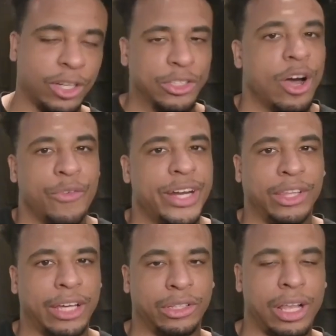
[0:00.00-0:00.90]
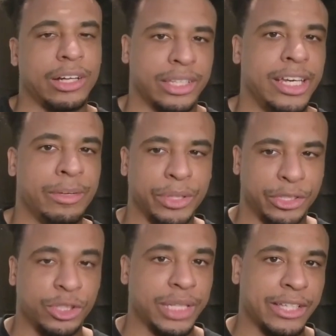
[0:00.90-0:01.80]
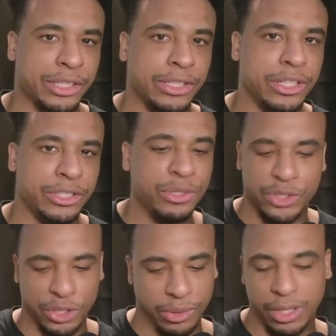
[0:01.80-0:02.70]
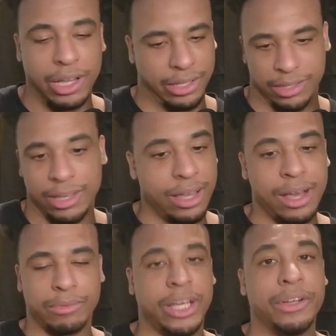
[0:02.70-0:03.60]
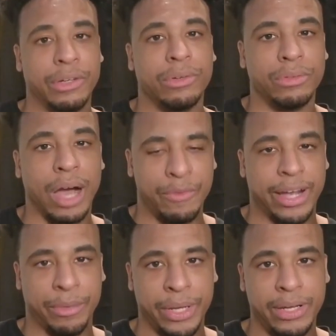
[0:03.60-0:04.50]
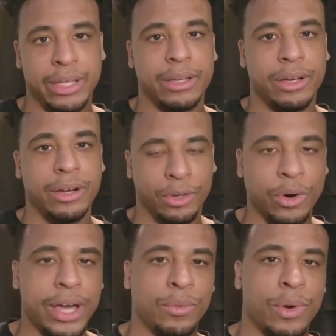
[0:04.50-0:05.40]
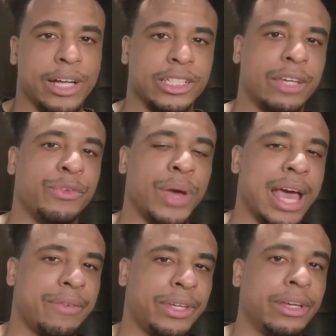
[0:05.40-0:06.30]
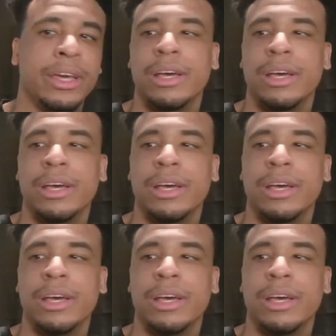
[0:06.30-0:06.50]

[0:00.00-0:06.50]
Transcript: I was already like locked in, but the show's actually good too. So look, I'm telling you, I recommend it. Go ahead and watch it if you haven't.